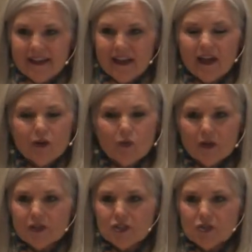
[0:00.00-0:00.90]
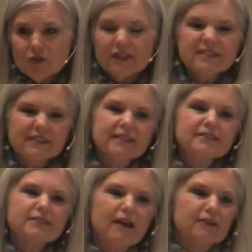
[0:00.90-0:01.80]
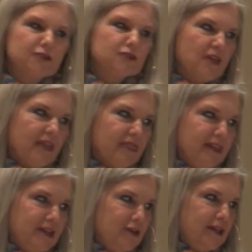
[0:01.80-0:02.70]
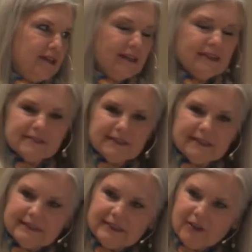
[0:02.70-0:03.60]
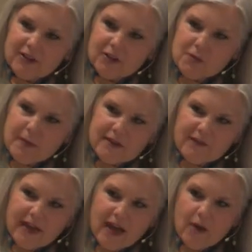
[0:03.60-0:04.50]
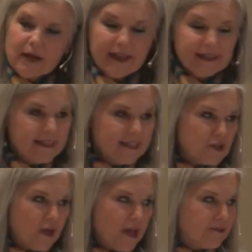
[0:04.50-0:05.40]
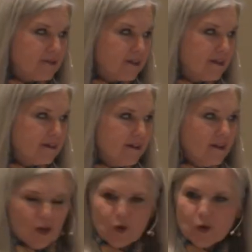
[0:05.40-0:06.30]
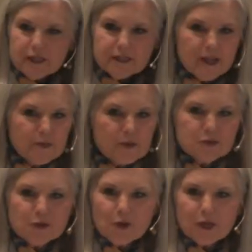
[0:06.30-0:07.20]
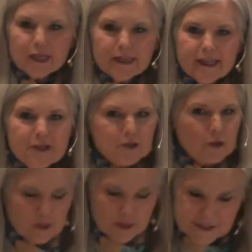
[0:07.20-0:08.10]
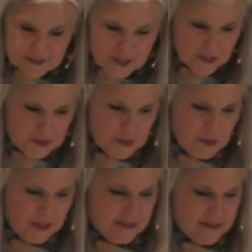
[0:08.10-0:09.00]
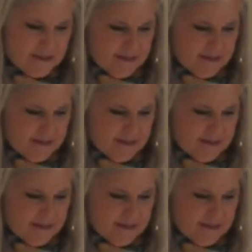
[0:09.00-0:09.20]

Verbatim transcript: I don't want to do it. Let's not do that thing you did. Let's not, you know, I know you made a vow, but I can get you out of it according to Numbers 30, so let's not do it.